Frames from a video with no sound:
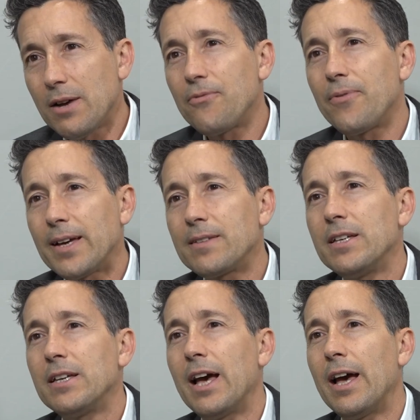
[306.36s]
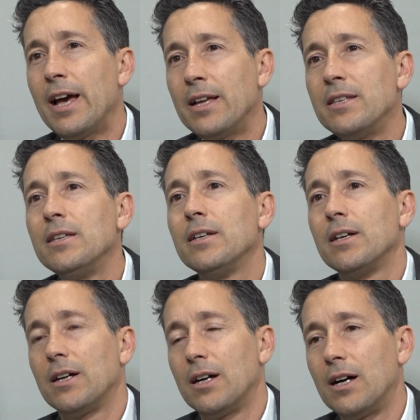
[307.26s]
affecting any
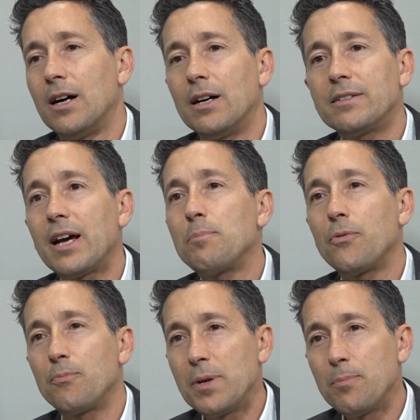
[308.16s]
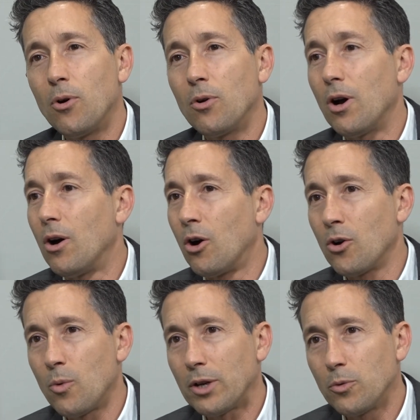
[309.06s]
type of people all
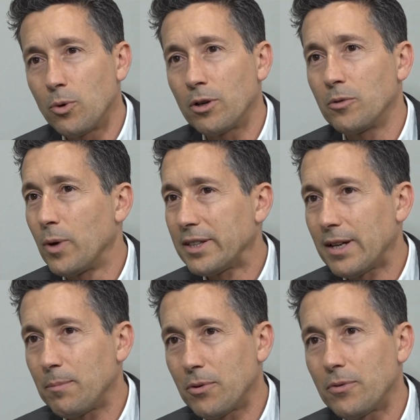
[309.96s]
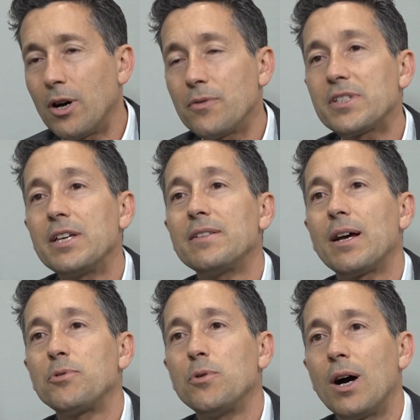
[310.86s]
around the world, what type of skin
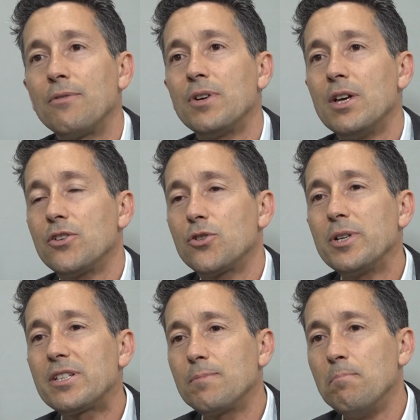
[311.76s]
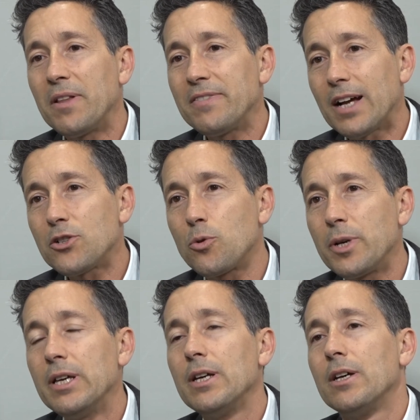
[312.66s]
types you have. So it's
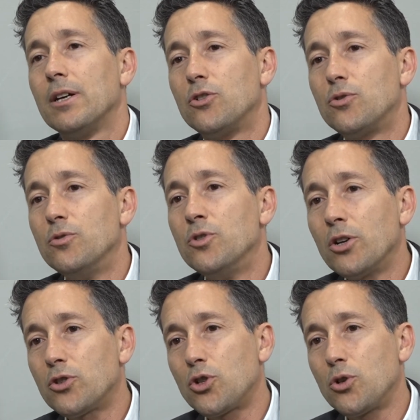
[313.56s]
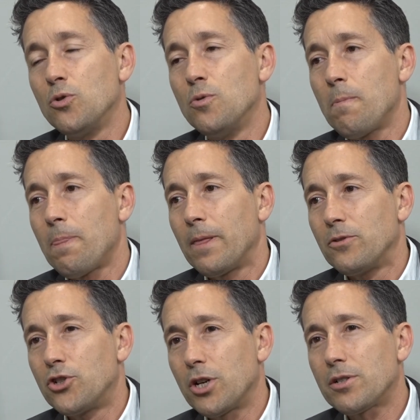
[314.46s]
mandatory not to
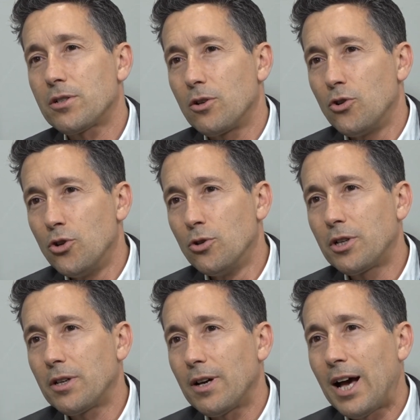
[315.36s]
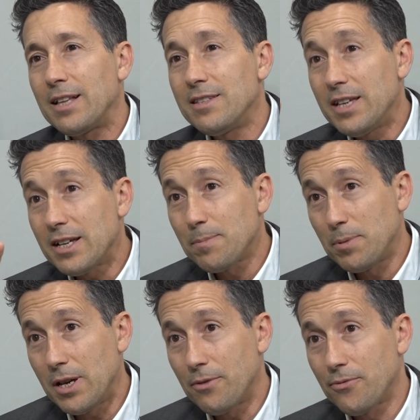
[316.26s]
just look at the
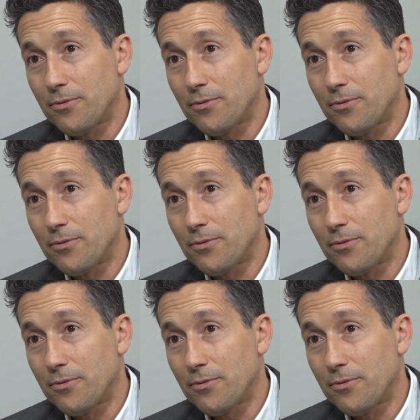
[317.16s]
SPF